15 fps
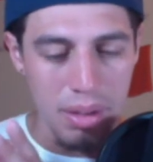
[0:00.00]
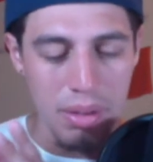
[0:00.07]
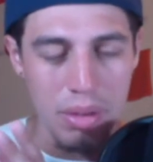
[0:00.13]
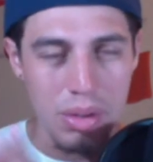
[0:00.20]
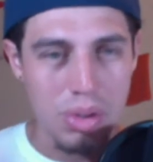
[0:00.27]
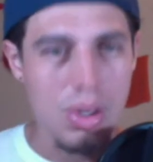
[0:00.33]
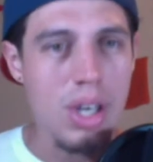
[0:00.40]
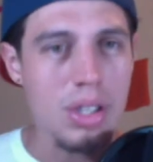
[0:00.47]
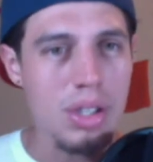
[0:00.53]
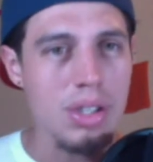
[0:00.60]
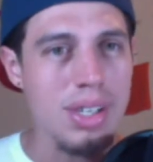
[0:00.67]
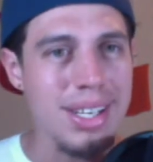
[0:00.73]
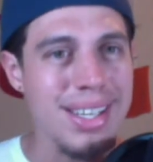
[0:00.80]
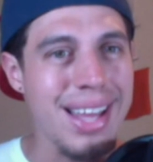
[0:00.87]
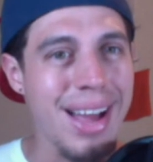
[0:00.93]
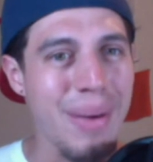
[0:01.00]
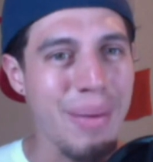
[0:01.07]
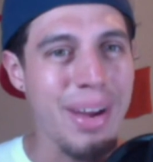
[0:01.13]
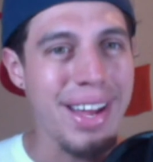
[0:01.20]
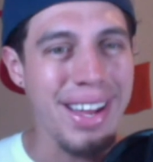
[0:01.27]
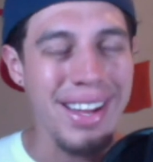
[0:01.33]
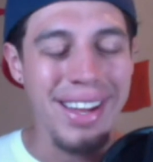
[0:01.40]
structured in that
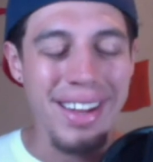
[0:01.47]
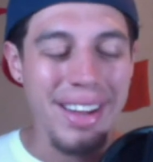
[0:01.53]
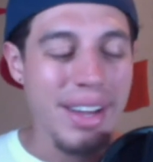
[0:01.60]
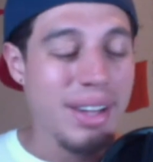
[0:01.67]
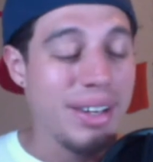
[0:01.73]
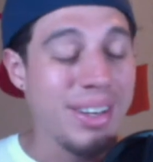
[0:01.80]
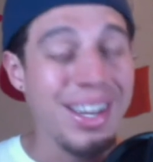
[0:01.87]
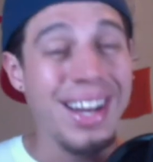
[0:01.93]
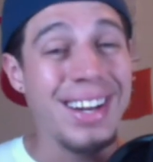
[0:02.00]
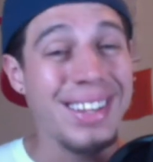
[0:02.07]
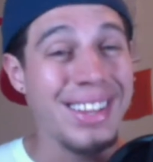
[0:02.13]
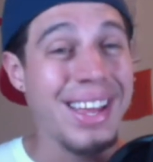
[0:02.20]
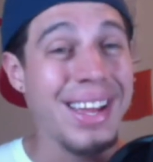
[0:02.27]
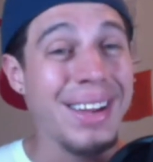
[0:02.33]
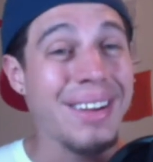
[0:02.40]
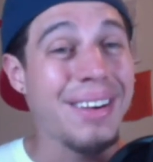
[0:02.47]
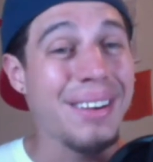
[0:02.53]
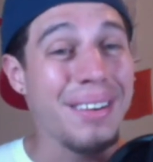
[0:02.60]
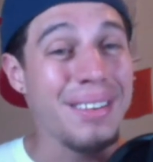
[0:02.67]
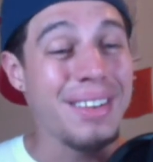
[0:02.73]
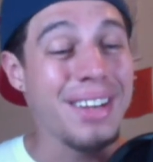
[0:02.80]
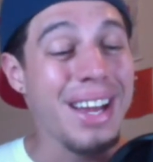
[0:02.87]
way, you got to think
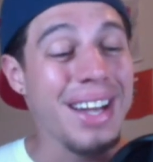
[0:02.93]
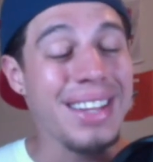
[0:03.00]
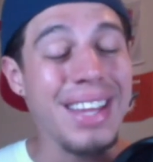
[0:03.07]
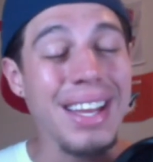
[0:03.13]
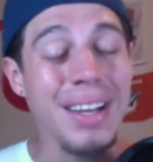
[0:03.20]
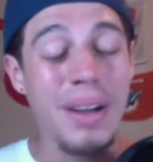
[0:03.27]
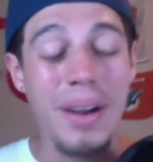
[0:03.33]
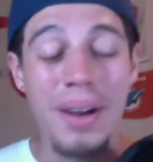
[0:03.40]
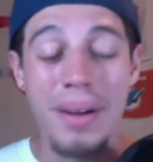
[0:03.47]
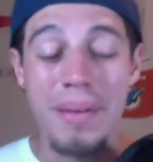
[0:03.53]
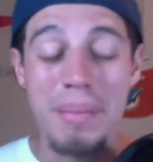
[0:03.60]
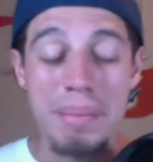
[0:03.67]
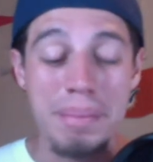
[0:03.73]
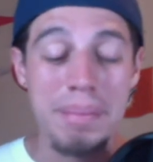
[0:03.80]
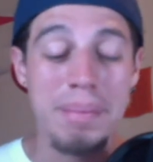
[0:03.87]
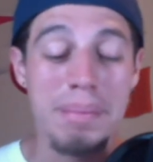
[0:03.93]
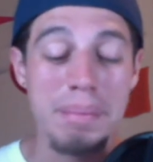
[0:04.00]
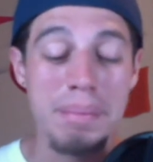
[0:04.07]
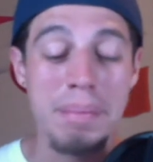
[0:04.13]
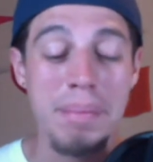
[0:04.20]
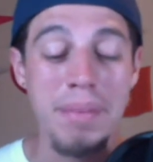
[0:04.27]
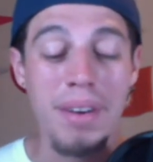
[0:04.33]
uh you got to think of
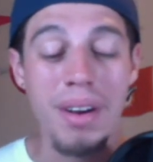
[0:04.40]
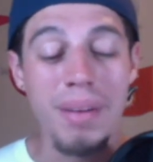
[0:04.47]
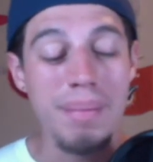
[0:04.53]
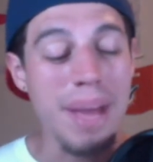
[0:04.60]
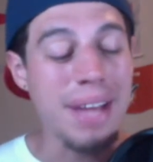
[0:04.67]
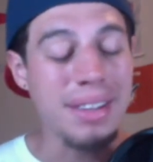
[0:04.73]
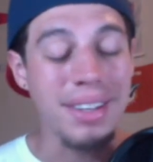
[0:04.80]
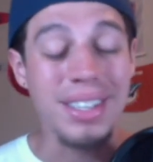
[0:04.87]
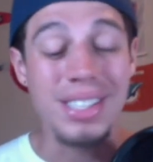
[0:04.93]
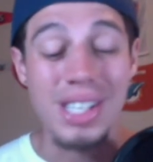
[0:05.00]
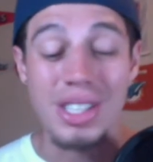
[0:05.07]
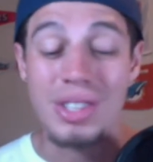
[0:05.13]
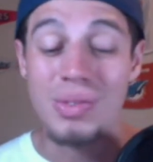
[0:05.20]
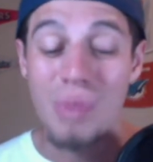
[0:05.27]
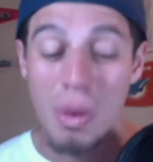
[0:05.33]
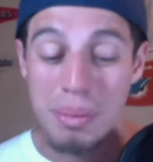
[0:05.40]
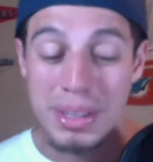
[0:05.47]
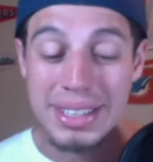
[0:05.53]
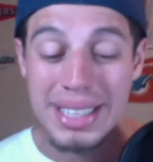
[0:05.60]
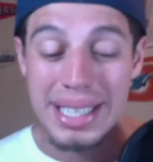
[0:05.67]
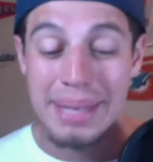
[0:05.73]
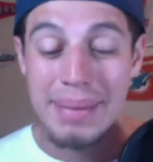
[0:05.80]
Matthew Tkachuk's former
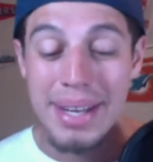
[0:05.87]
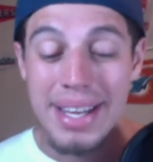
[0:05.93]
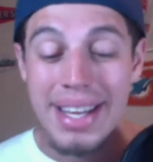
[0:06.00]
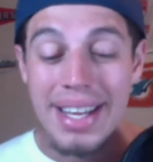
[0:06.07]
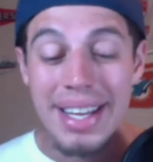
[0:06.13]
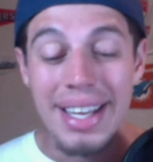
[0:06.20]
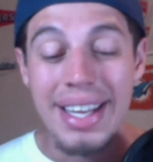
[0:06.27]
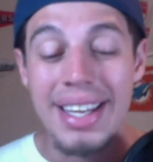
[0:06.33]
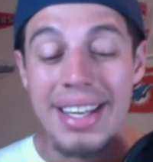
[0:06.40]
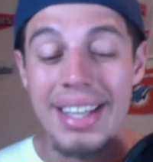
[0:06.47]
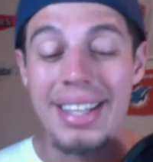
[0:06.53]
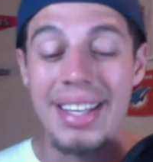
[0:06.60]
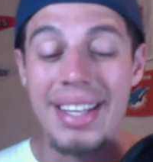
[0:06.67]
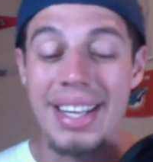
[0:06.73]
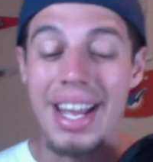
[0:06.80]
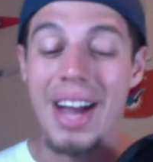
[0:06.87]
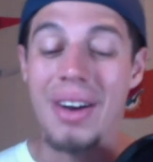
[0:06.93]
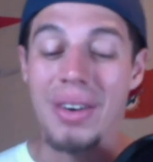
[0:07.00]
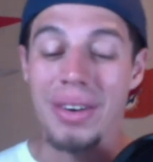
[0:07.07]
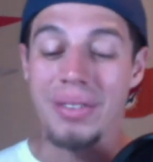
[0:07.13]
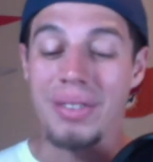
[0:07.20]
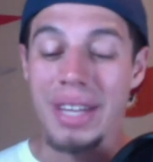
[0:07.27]
team in, in the
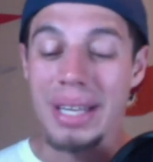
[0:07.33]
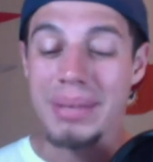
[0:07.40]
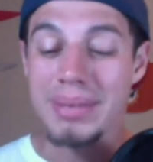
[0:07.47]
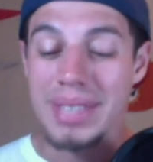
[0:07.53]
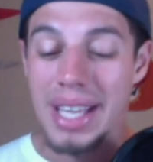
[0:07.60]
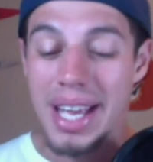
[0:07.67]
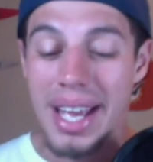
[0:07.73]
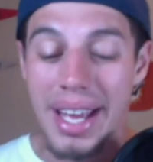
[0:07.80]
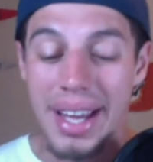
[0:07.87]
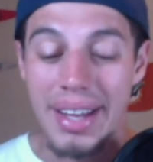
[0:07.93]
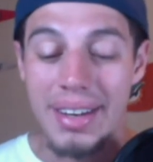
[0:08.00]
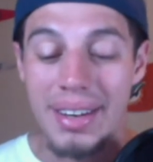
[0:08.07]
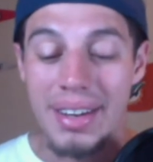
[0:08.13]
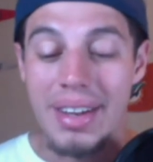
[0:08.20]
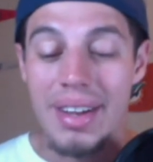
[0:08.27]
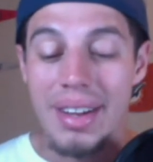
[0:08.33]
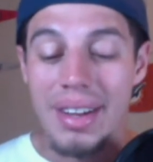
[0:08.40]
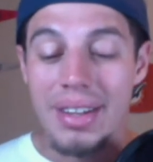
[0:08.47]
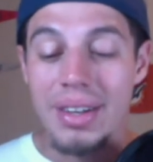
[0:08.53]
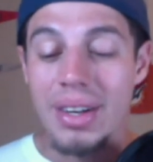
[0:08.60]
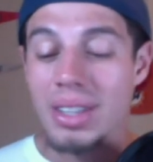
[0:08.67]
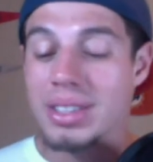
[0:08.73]
Calgary Flames and
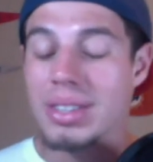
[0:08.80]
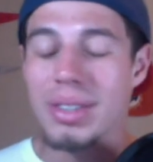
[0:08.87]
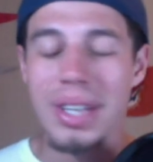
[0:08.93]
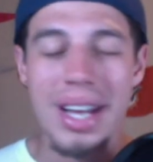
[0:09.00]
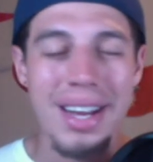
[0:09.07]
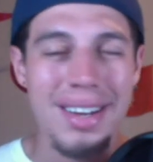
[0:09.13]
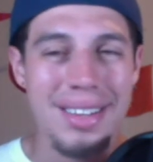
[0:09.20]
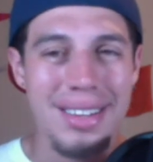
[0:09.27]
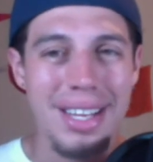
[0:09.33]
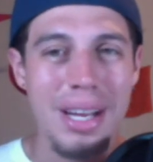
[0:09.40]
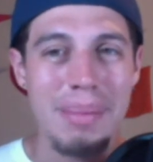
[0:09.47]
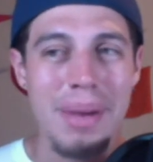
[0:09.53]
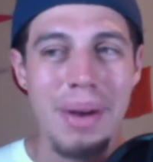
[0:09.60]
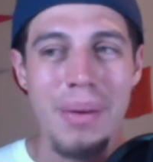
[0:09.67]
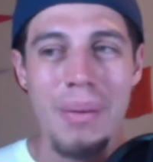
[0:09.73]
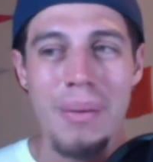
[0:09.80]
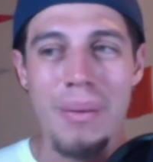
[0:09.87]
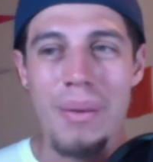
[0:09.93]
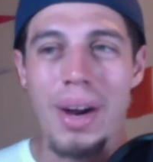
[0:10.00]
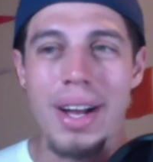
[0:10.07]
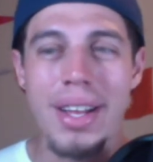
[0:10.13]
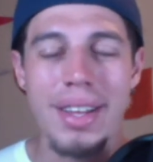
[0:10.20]
you also got to think about
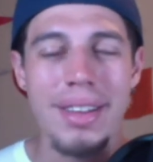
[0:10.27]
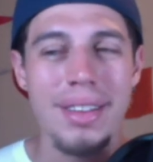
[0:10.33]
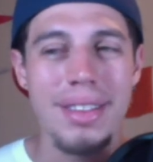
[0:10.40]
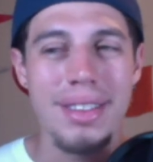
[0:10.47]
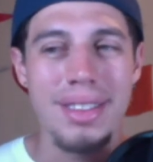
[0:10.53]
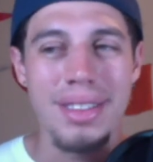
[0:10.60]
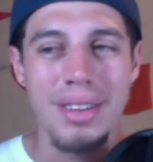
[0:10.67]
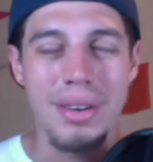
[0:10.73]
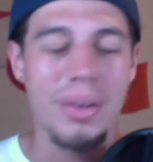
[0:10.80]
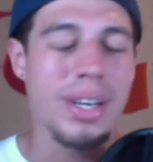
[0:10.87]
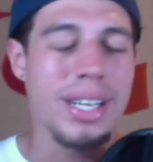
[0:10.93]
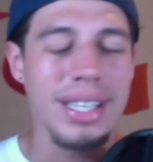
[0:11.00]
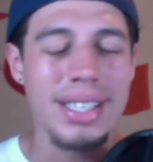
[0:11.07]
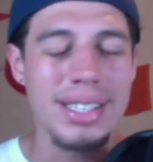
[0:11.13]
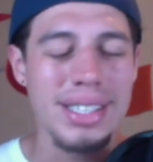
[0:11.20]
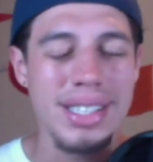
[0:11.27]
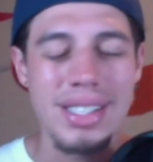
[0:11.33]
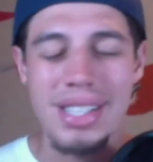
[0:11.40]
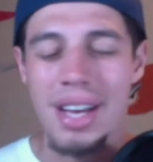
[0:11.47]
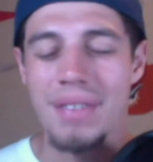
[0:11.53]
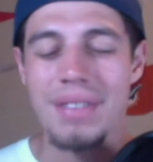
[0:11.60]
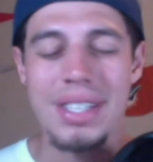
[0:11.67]
what the greediness and
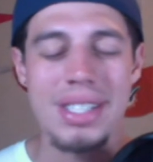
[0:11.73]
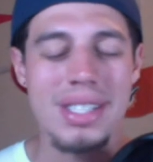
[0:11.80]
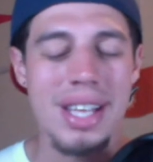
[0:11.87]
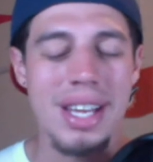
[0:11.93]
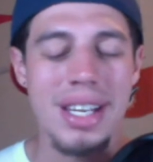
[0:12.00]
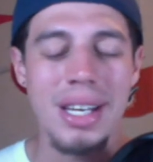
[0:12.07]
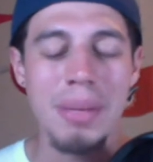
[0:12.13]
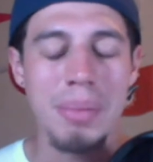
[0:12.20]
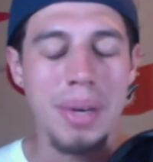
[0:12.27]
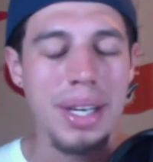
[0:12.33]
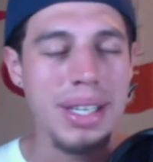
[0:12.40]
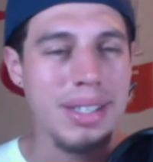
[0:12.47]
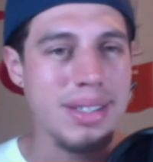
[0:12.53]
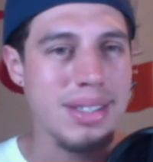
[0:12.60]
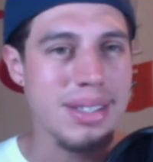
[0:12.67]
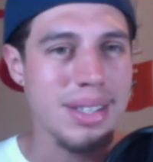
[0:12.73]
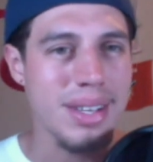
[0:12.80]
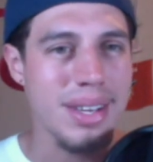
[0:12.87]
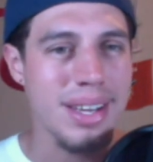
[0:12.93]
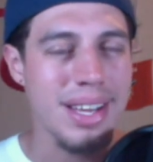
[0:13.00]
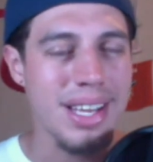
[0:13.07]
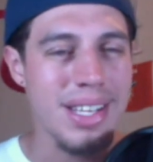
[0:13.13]
toughness that he brings
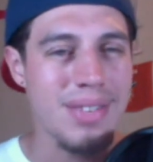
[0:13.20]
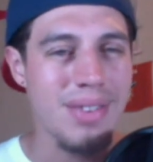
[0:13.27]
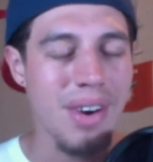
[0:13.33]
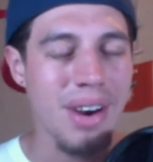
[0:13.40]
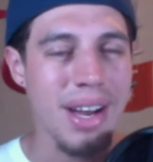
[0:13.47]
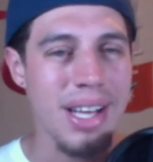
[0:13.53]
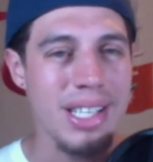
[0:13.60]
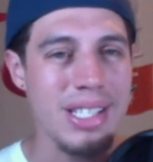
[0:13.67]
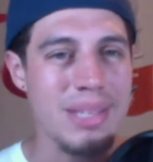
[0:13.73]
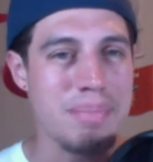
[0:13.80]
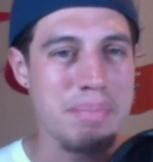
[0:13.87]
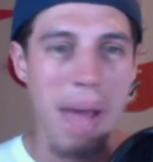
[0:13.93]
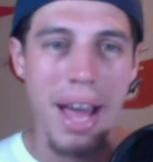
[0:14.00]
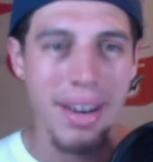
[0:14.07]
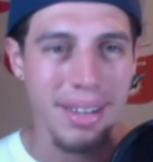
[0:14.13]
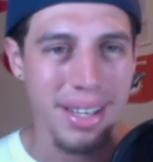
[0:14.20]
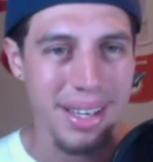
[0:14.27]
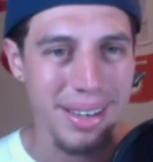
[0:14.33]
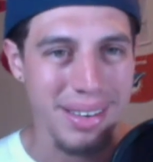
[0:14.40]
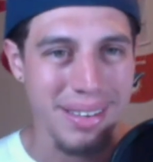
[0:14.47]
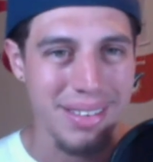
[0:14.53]
as far as battling